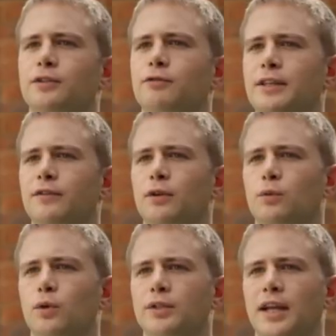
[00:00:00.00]
Diana
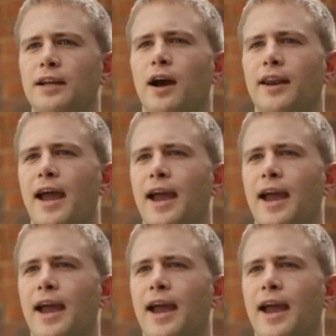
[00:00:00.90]
championed